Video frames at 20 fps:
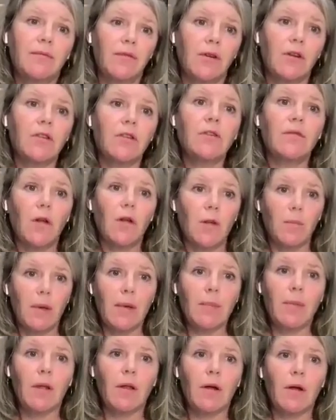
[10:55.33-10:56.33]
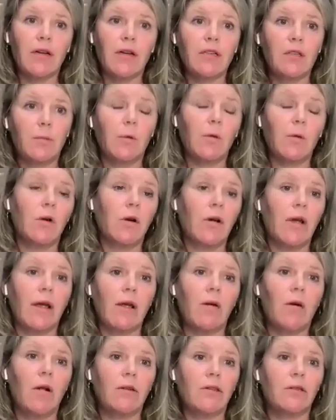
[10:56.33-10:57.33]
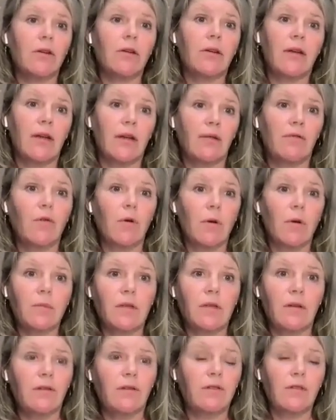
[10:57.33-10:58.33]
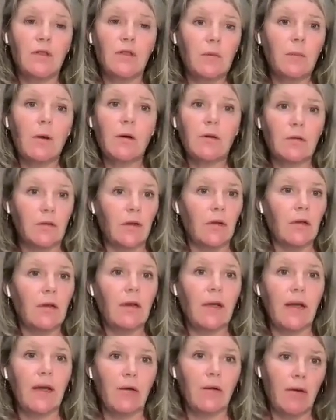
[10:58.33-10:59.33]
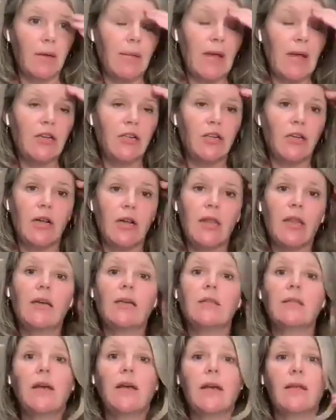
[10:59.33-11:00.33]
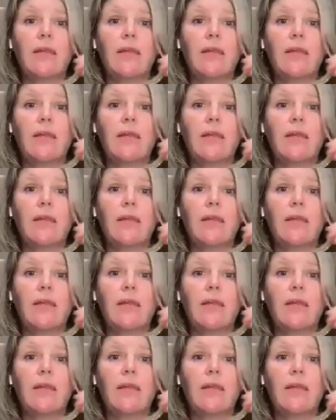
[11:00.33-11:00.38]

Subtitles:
First of all, people are exploring alternate forms of disposal, like cremation and things